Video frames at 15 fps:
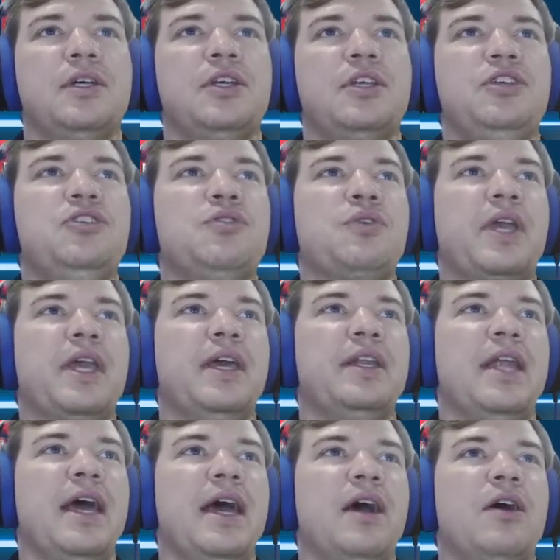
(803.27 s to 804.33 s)
you can
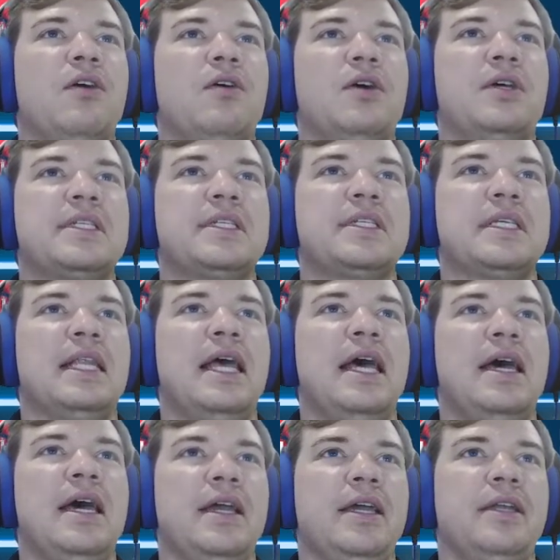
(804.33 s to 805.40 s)
now
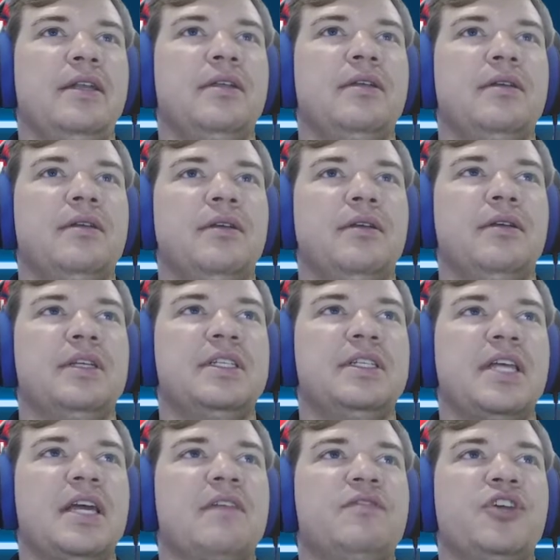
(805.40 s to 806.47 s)
slide,
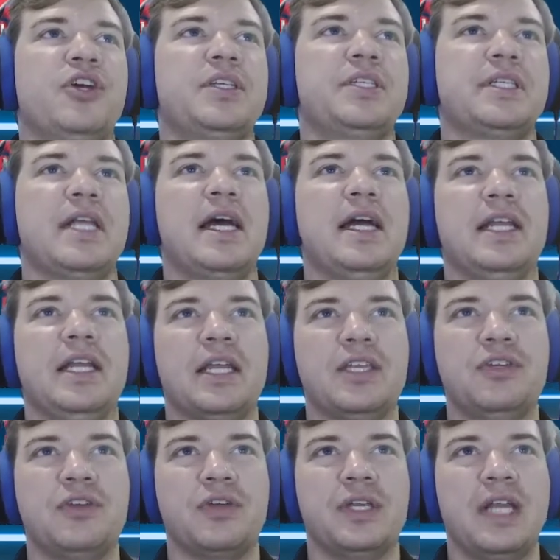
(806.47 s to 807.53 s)
instead of just sliding,
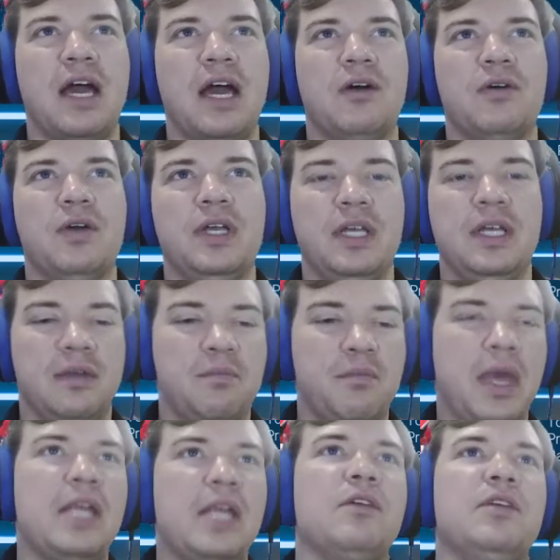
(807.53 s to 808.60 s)
you can now
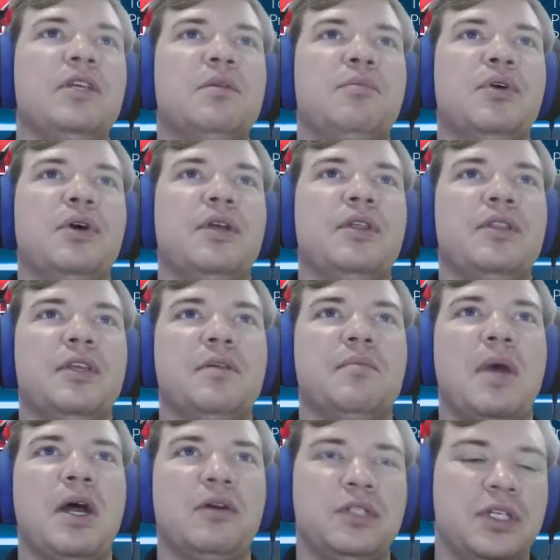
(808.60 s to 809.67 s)
manually input the
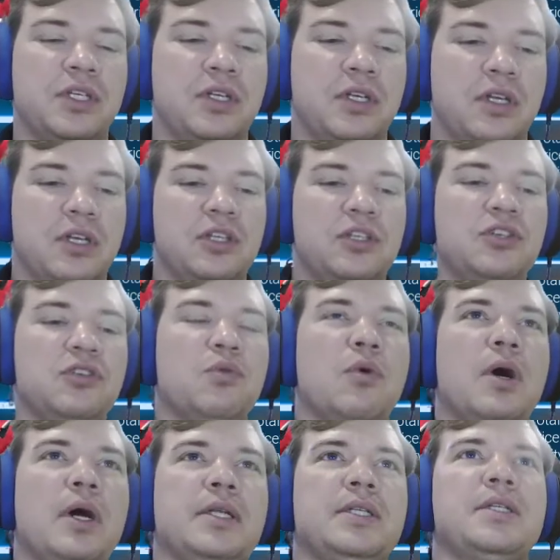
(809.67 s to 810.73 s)
amount you
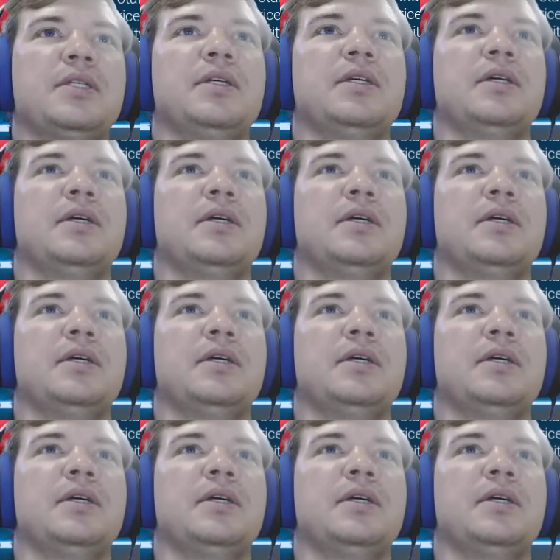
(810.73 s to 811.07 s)
want.